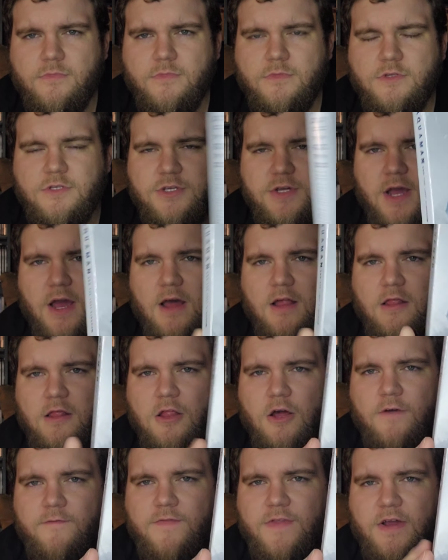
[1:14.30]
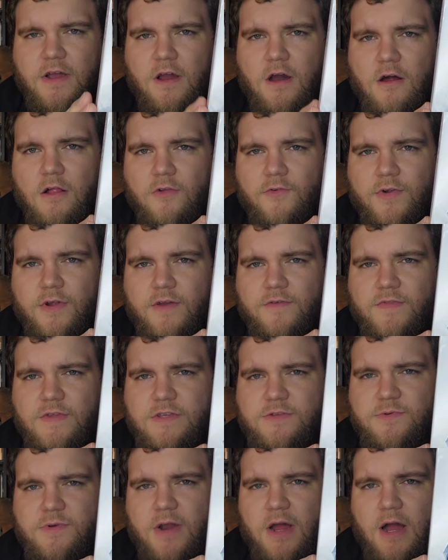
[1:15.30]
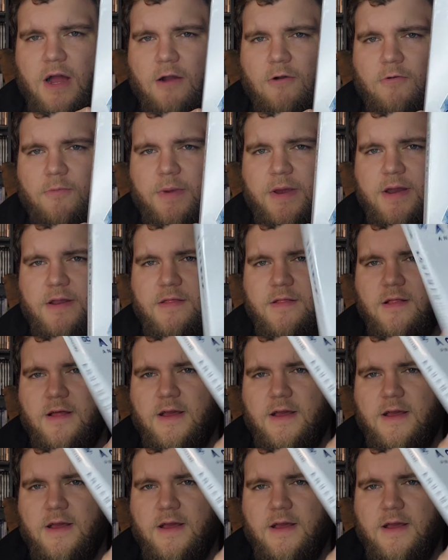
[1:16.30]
so you got, I love the coloring of this one, Aquaman and the